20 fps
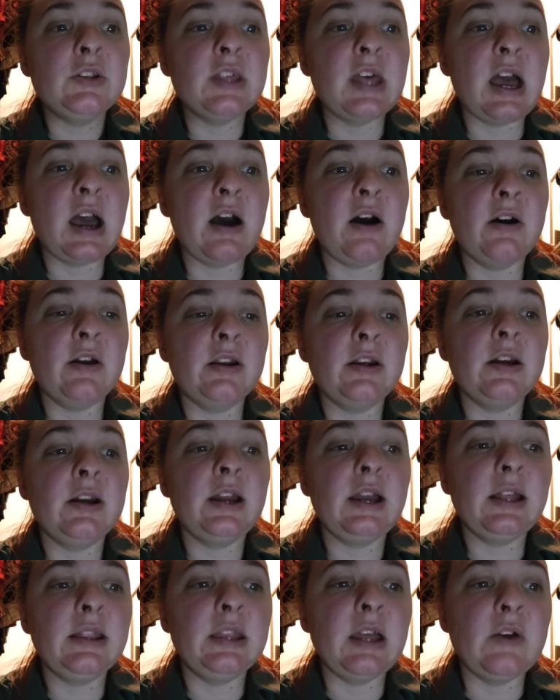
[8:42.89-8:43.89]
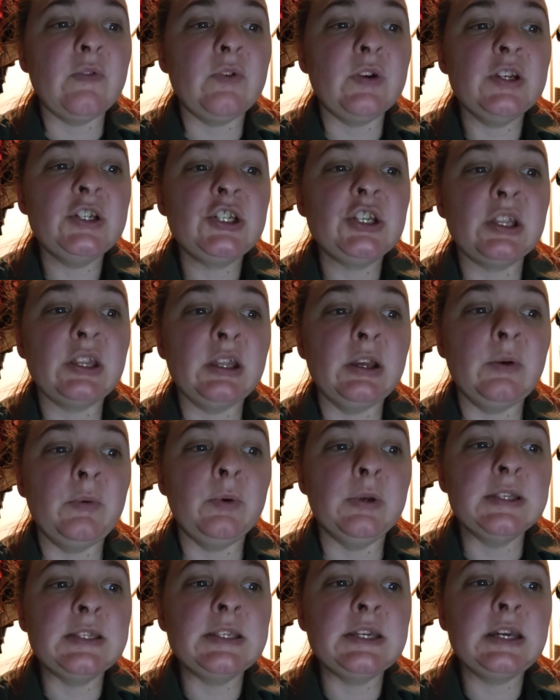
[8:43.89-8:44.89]
that honor and leverage
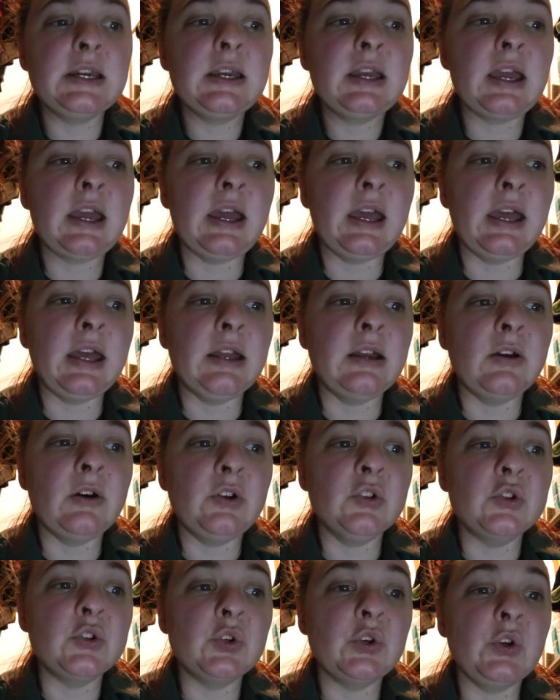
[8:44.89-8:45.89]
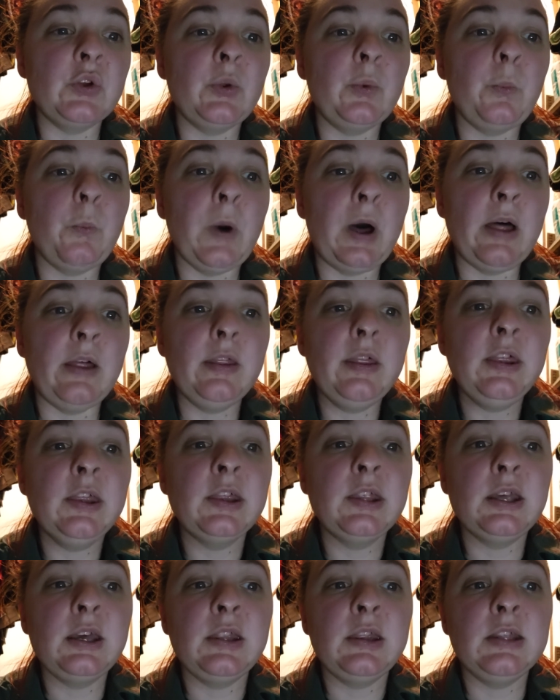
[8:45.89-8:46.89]
linguistic and cultural
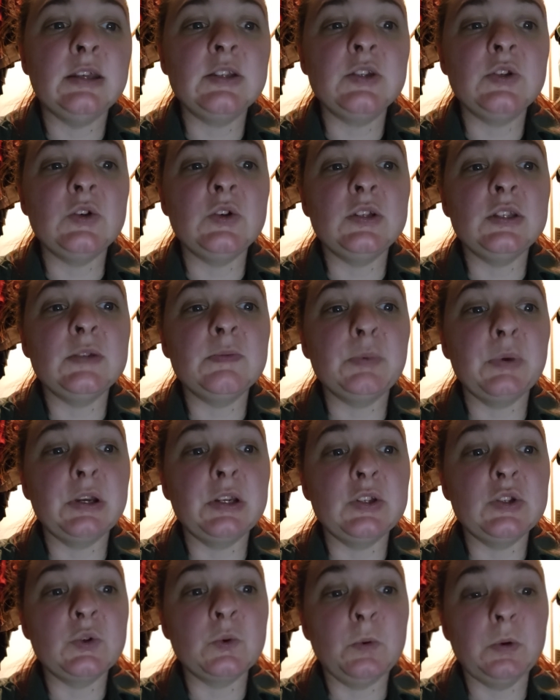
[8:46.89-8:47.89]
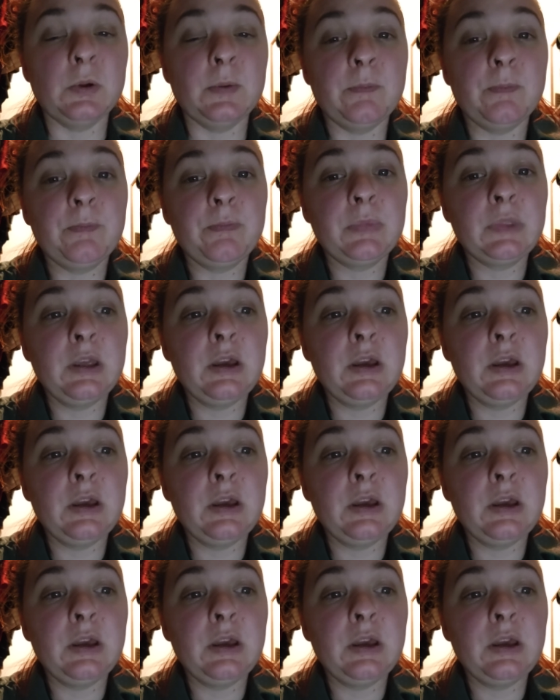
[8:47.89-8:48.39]
wealth the students bring to school.